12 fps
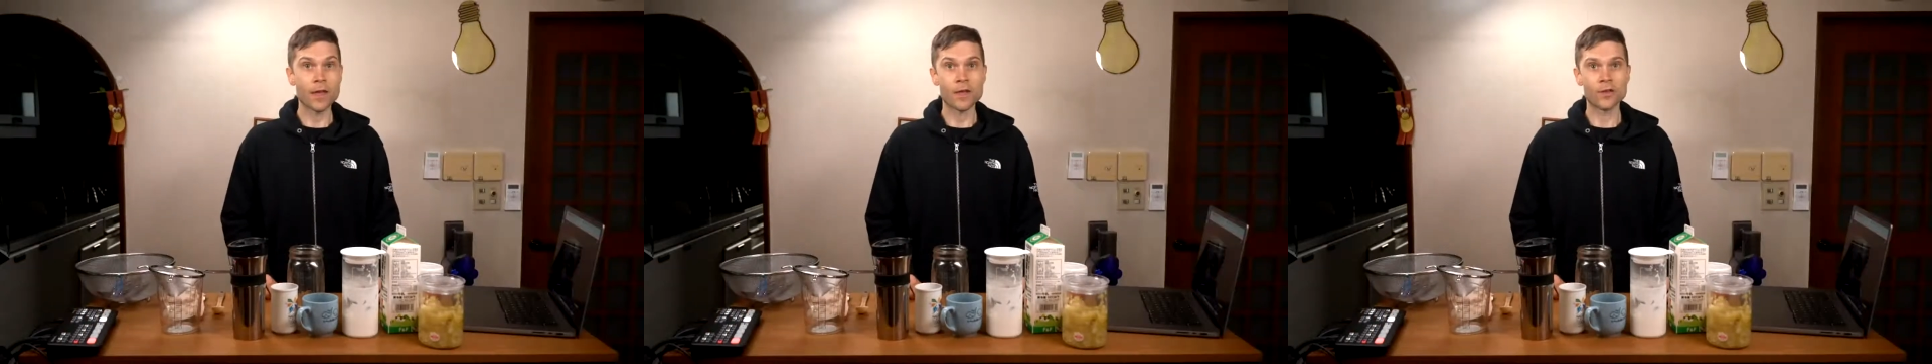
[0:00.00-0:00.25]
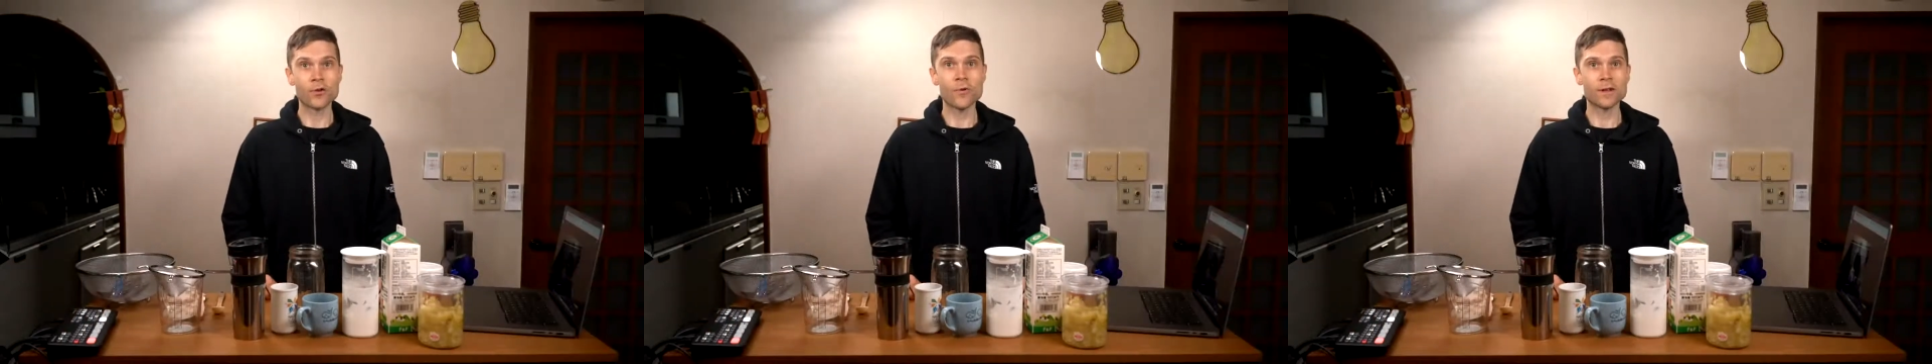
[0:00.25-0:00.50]

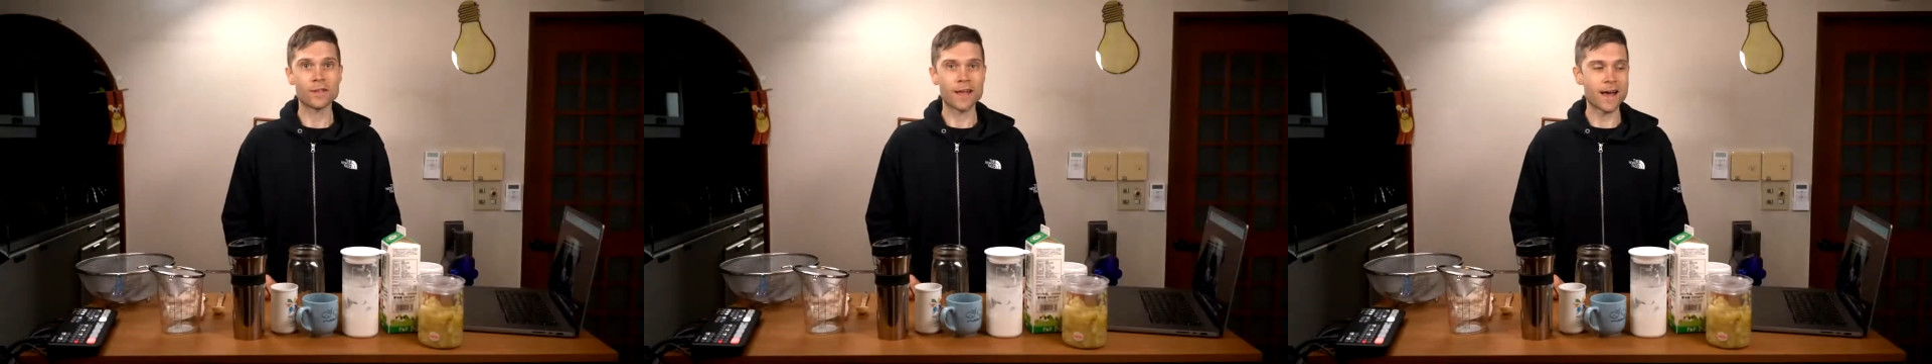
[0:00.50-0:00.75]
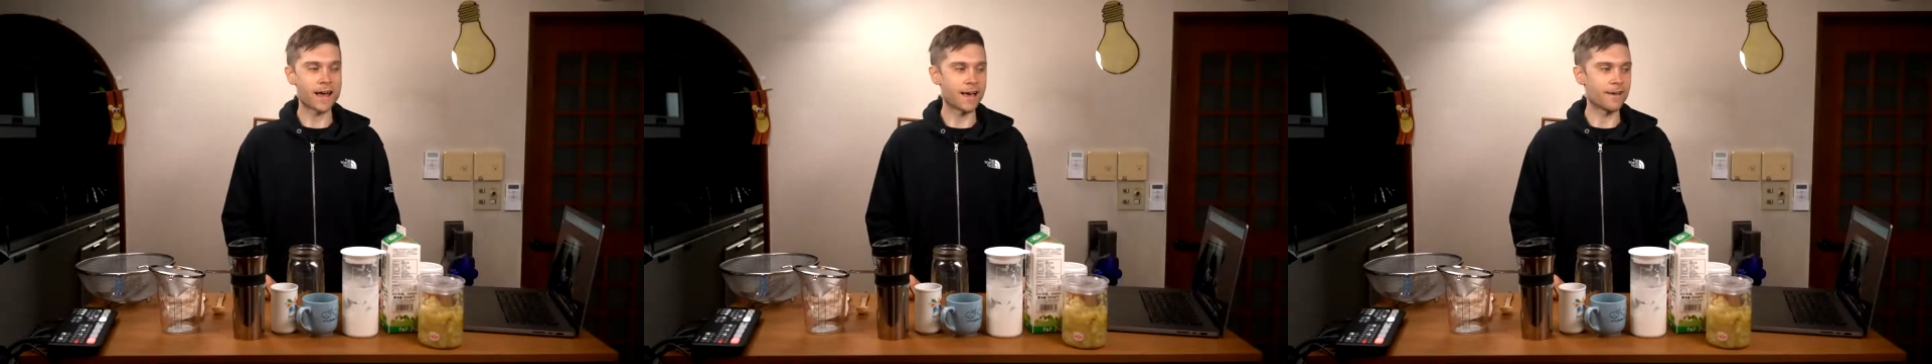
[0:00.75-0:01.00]
You are
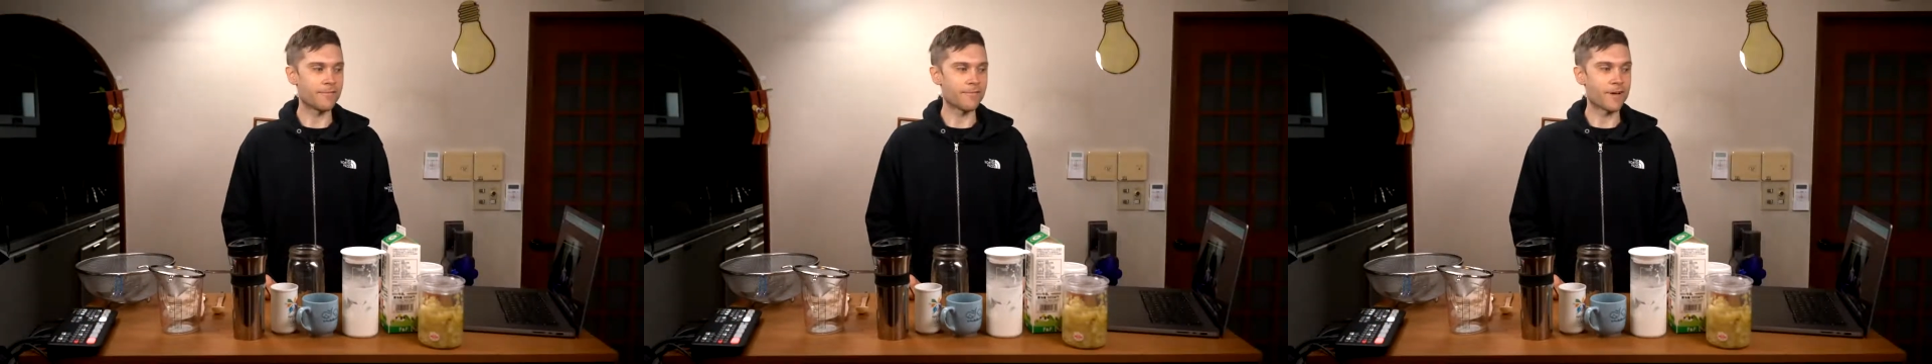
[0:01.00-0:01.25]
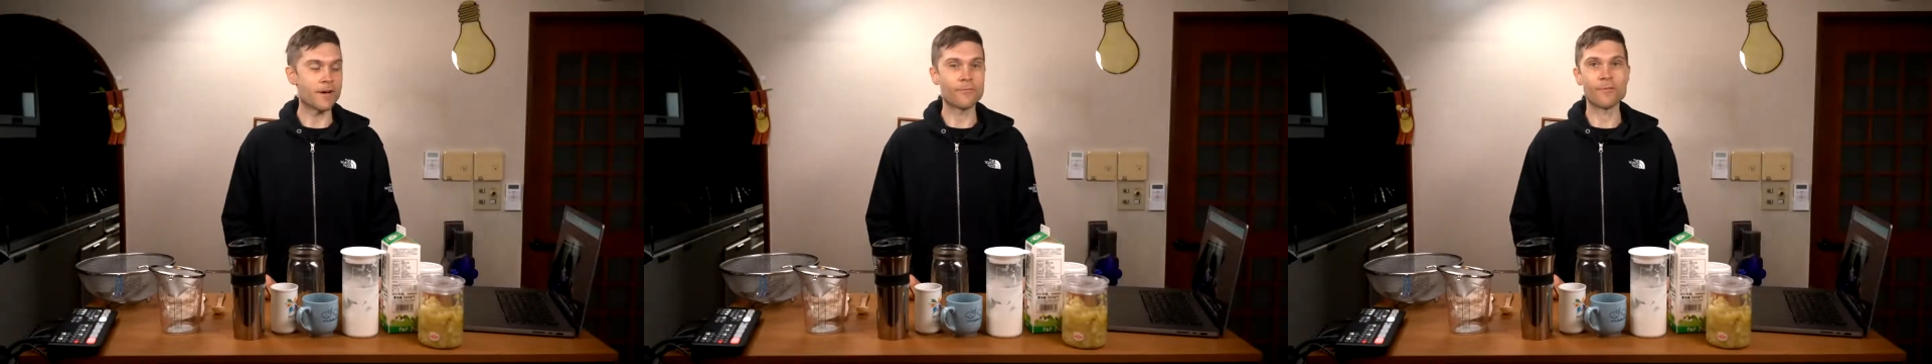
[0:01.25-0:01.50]
live.
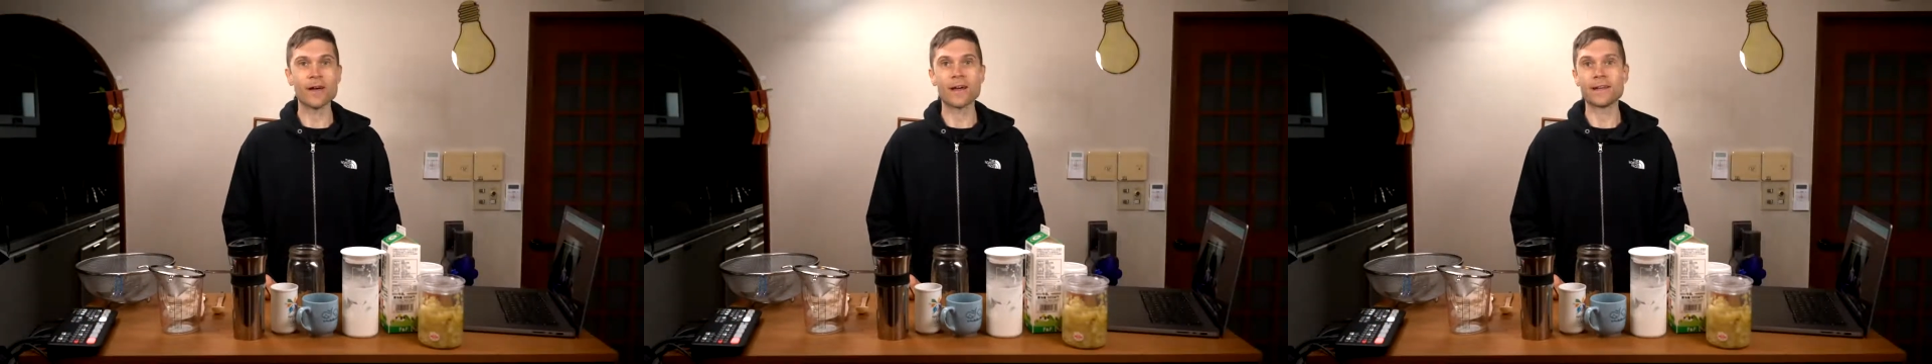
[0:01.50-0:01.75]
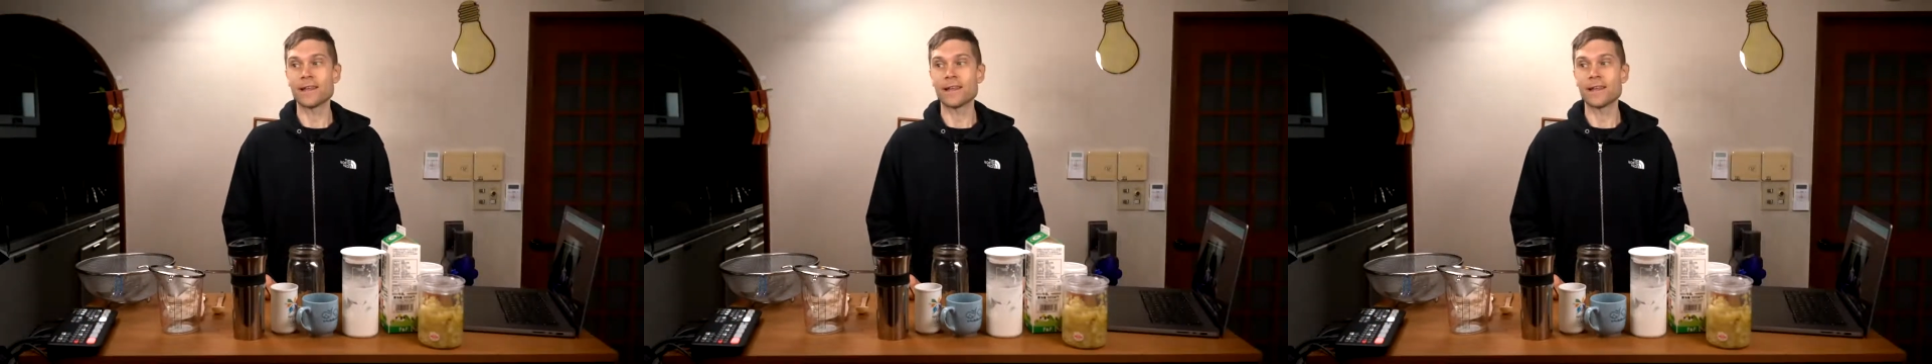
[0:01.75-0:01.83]
All right.